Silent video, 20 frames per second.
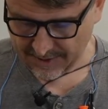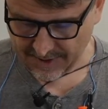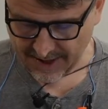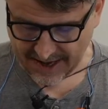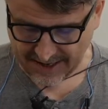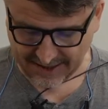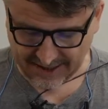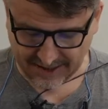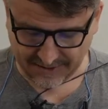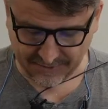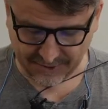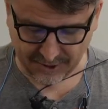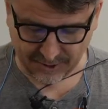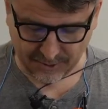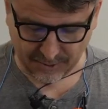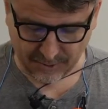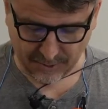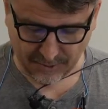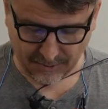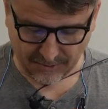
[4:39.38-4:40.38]
that gives
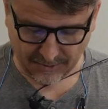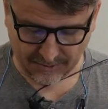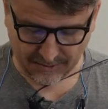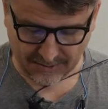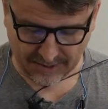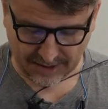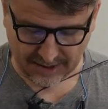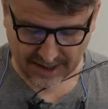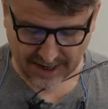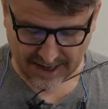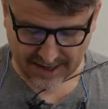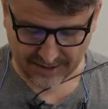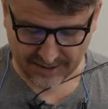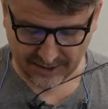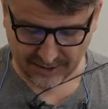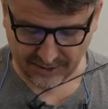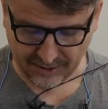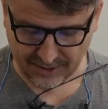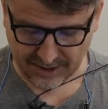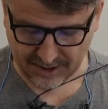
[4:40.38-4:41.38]
you the line
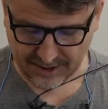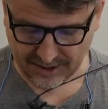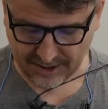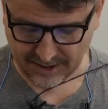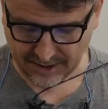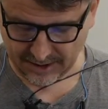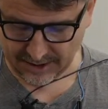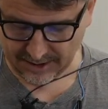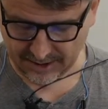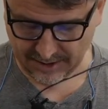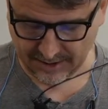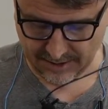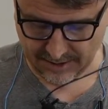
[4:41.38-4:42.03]
that you need to cut.